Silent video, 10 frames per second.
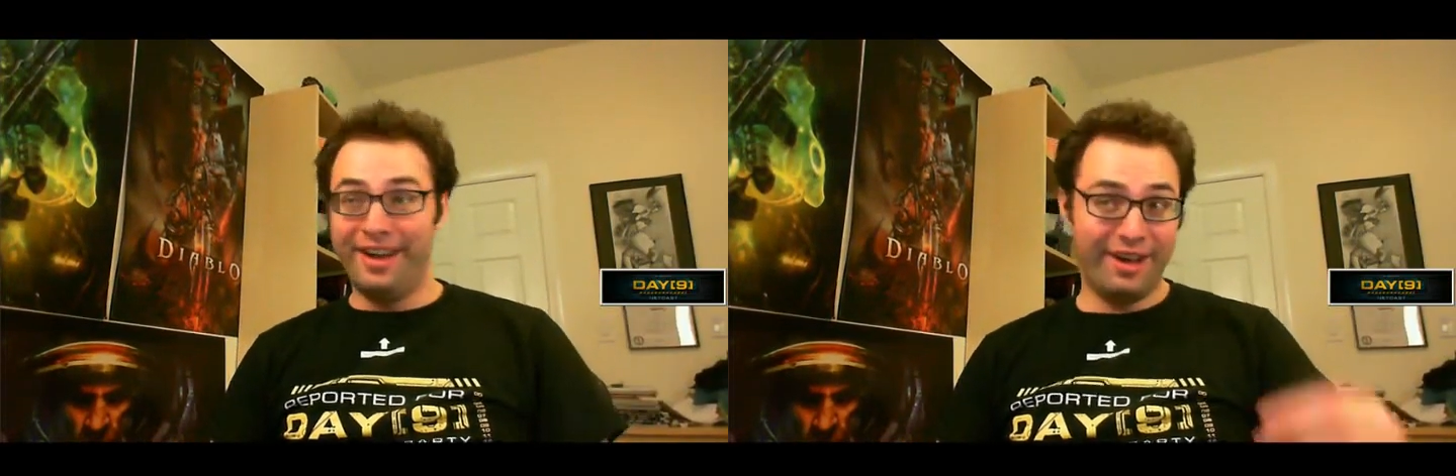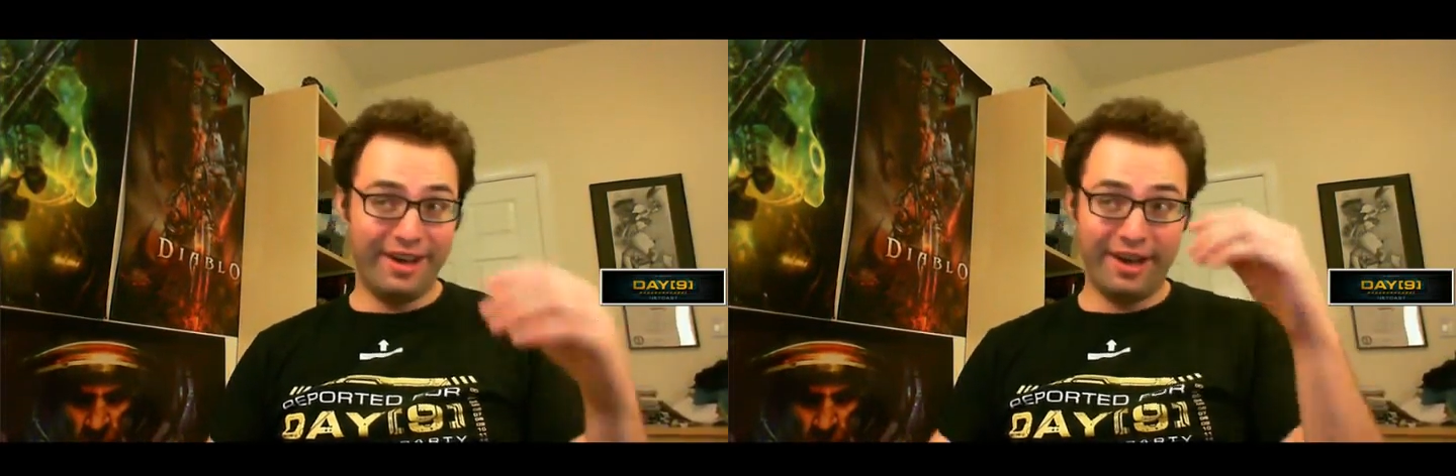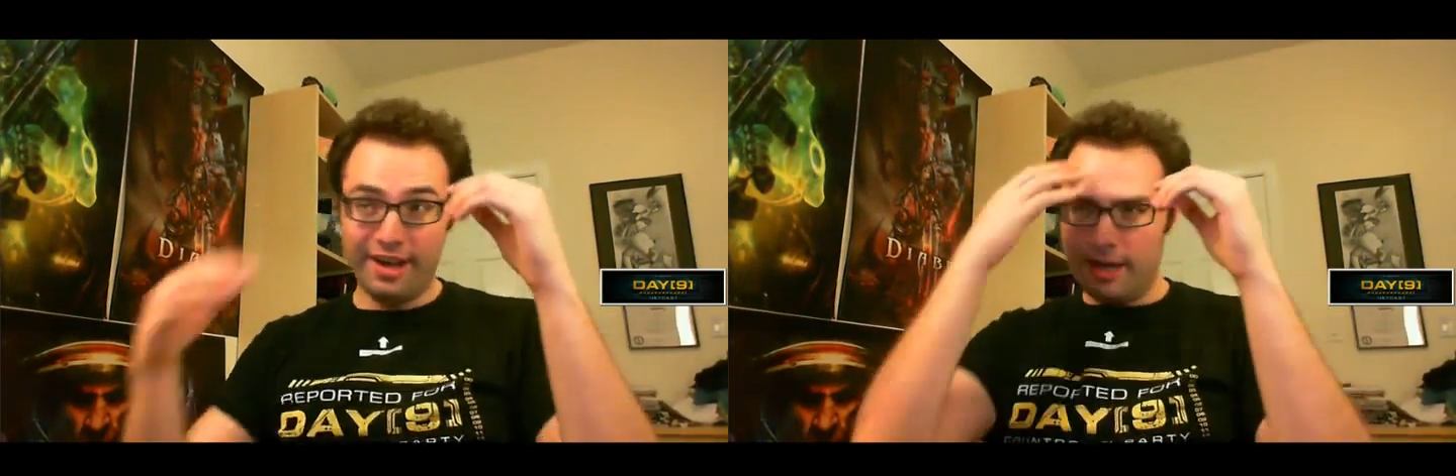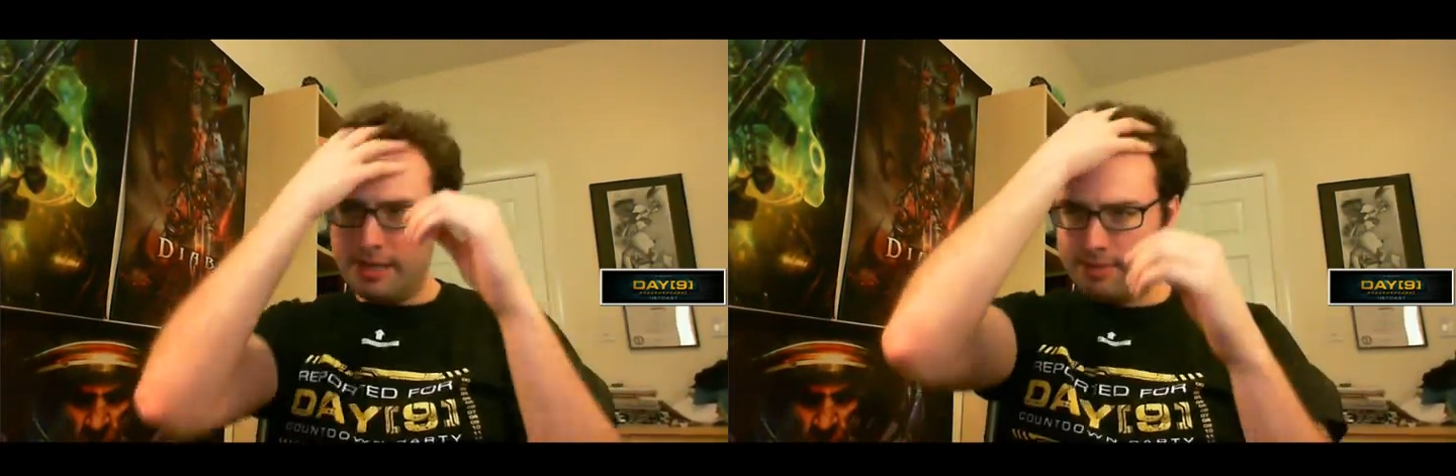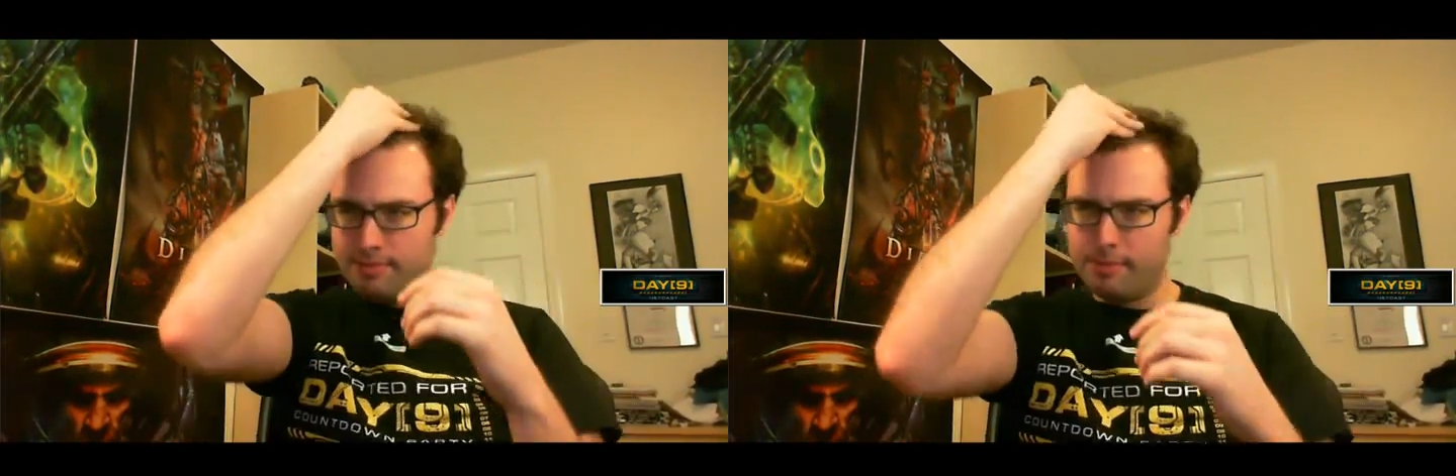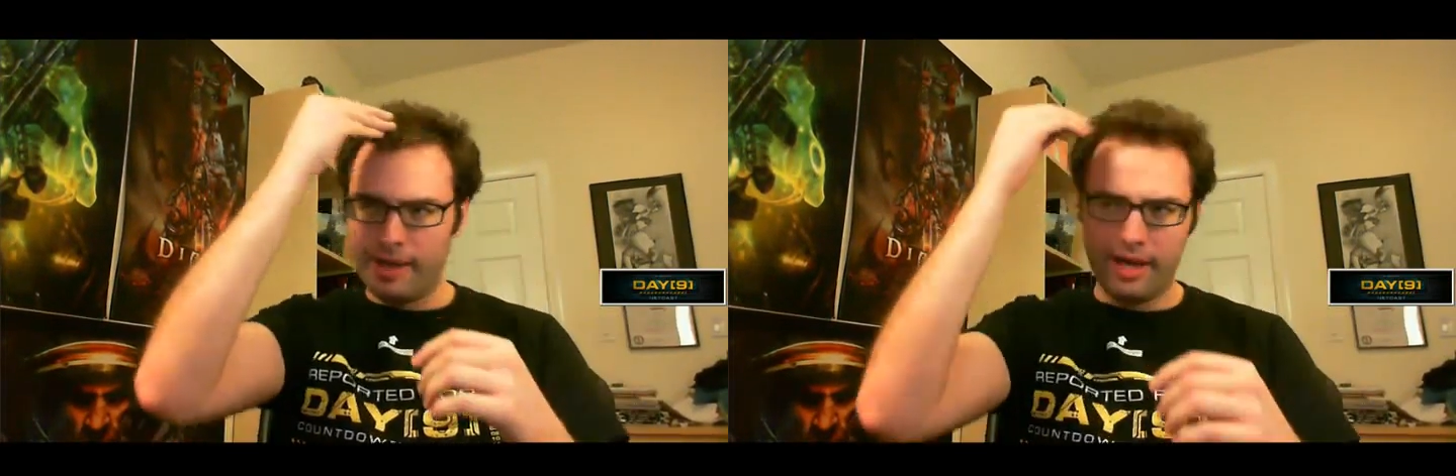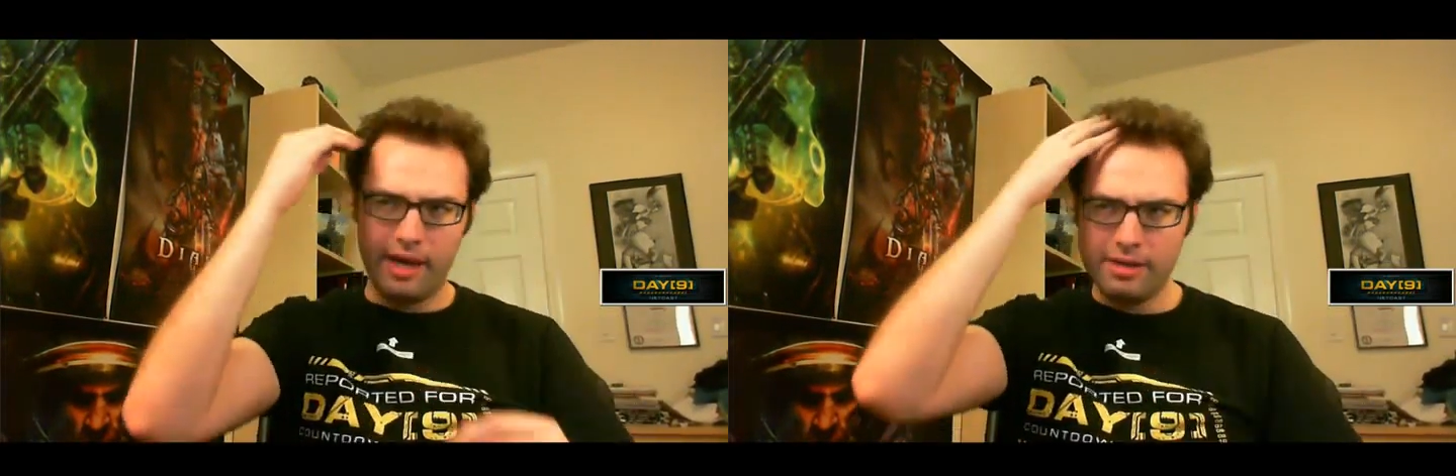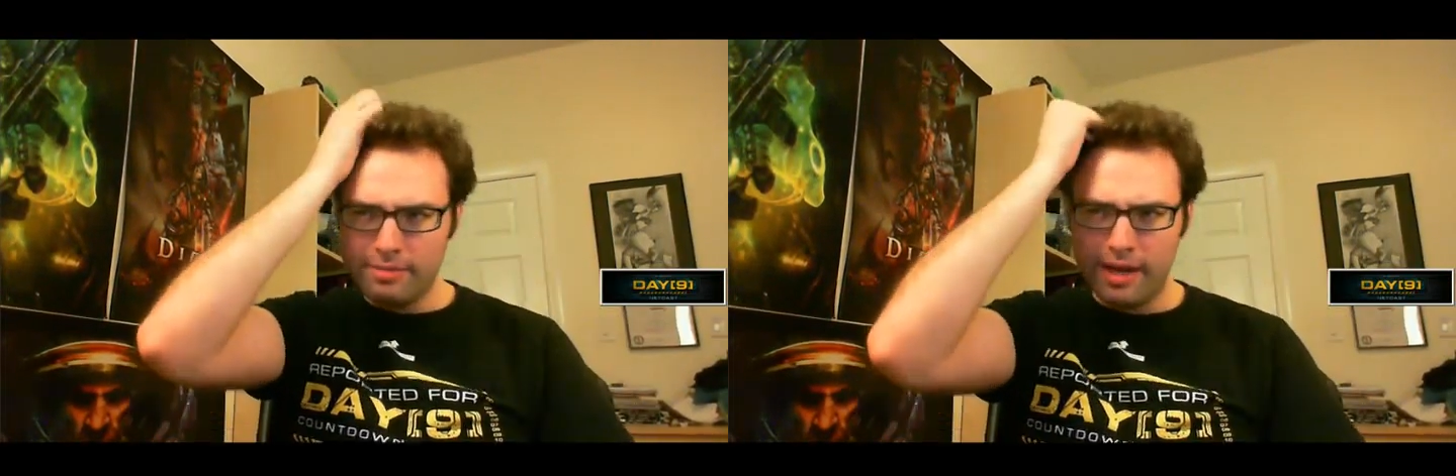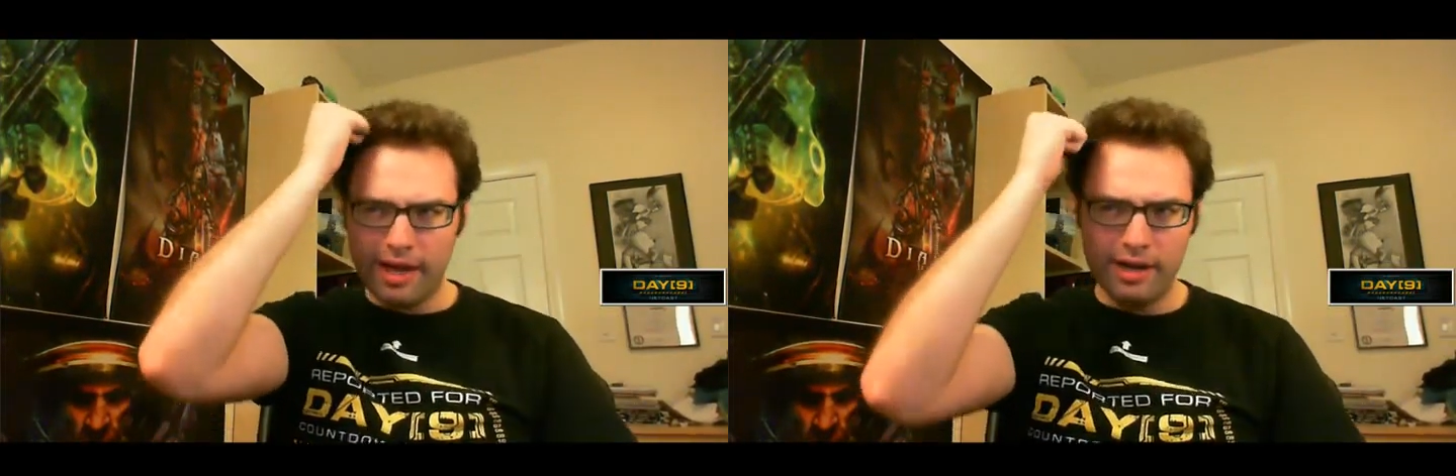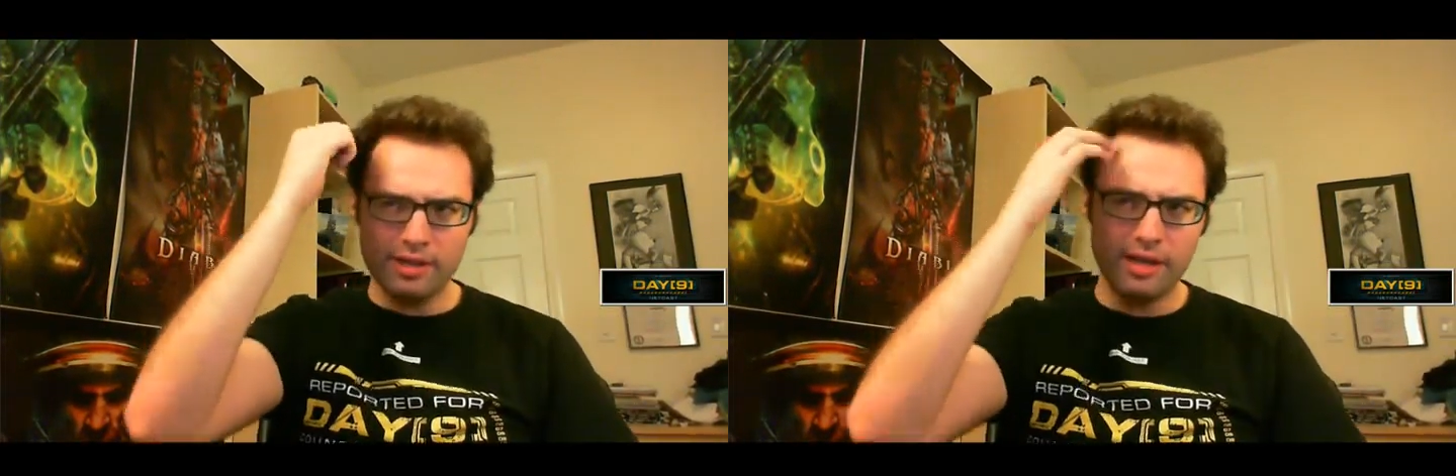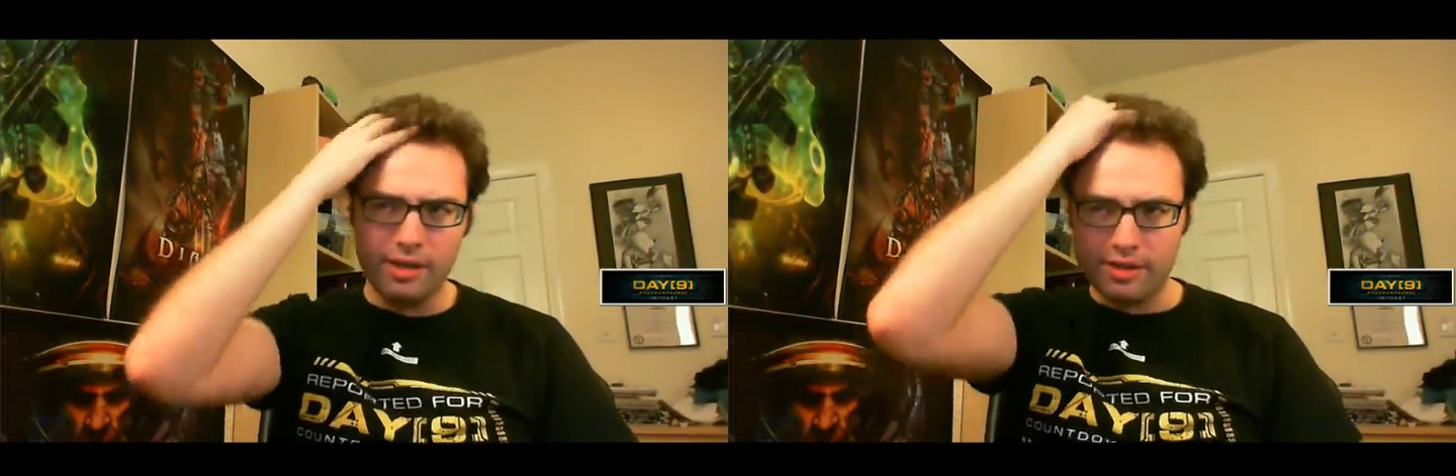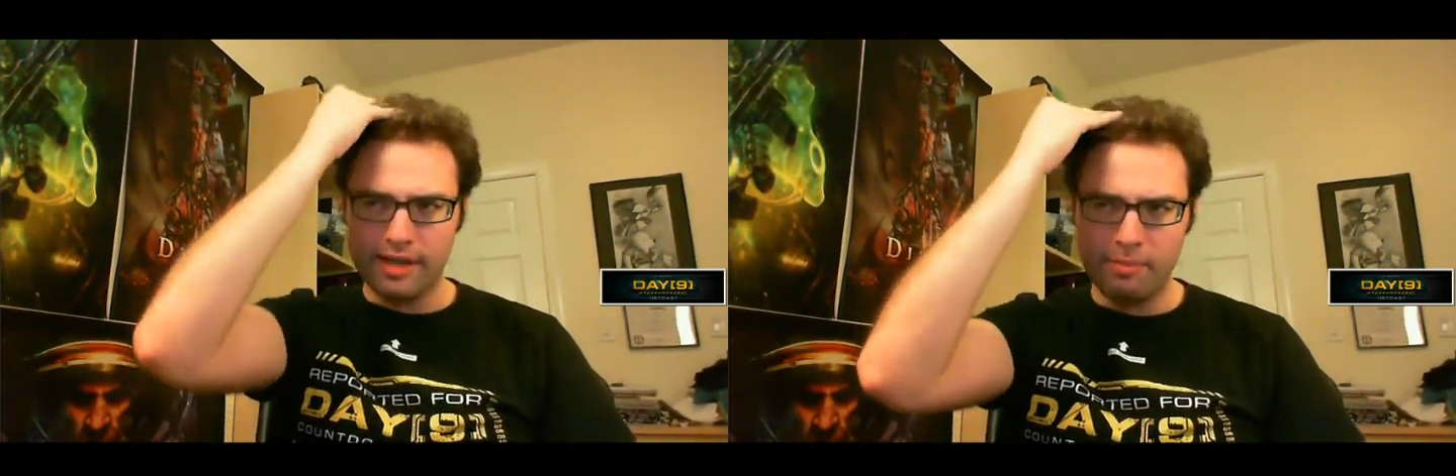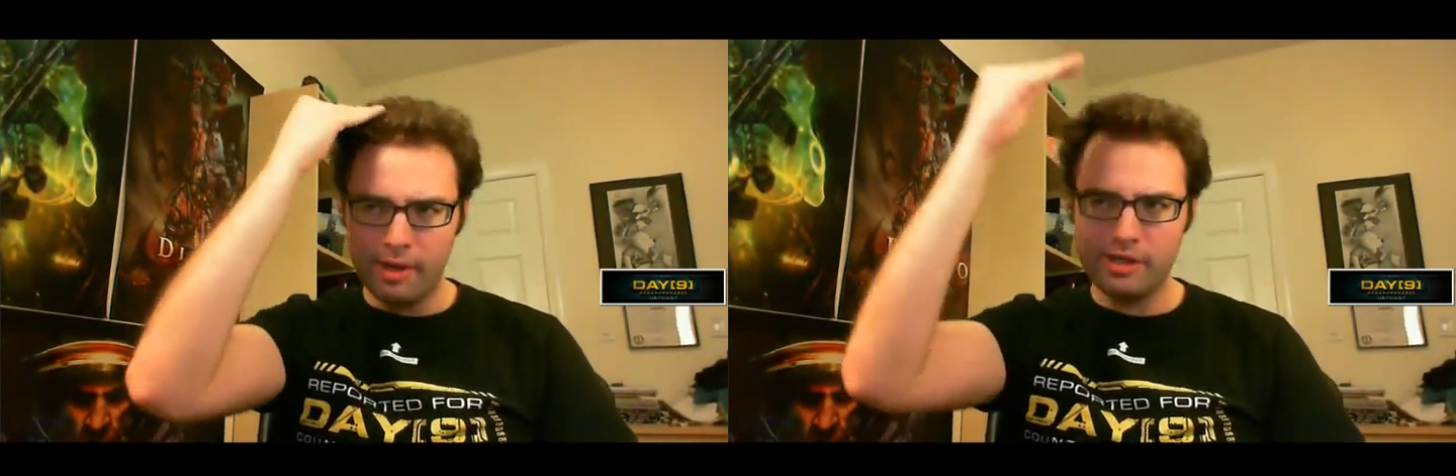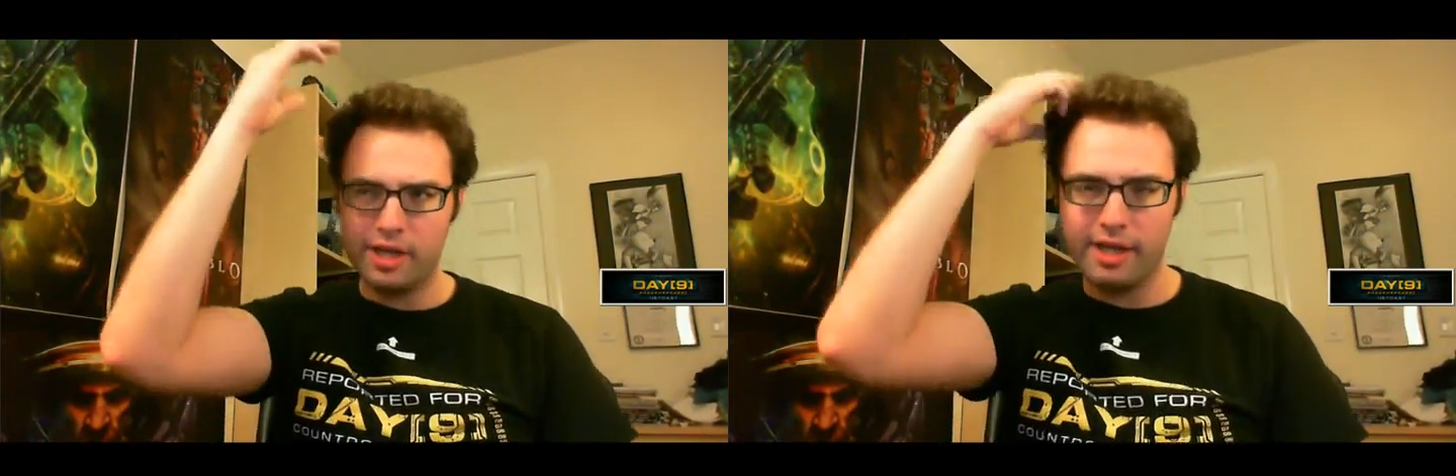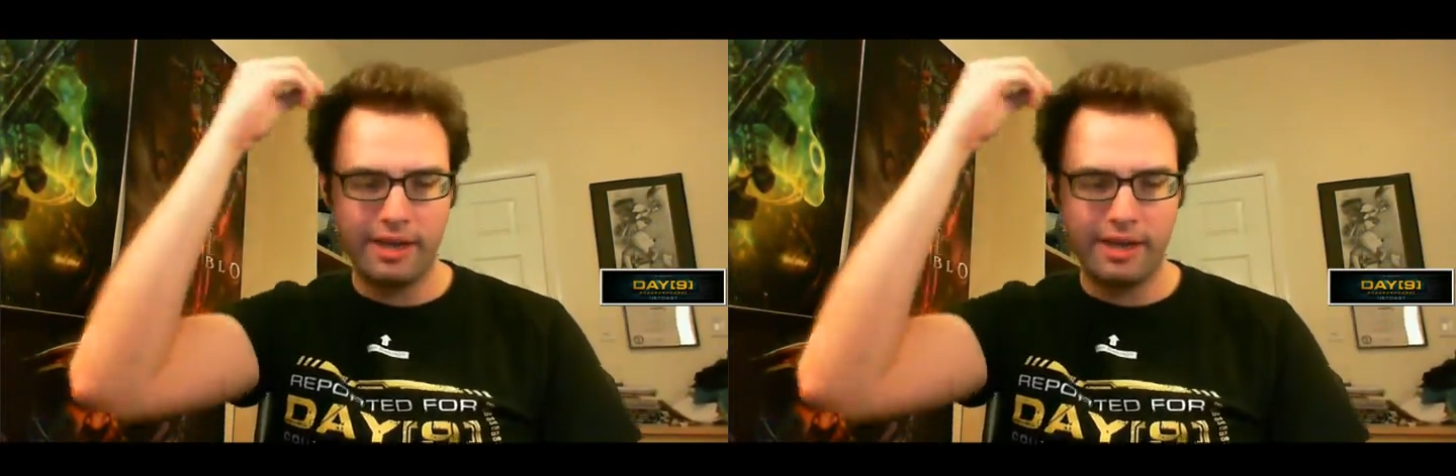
Huh. My hair still looks like butt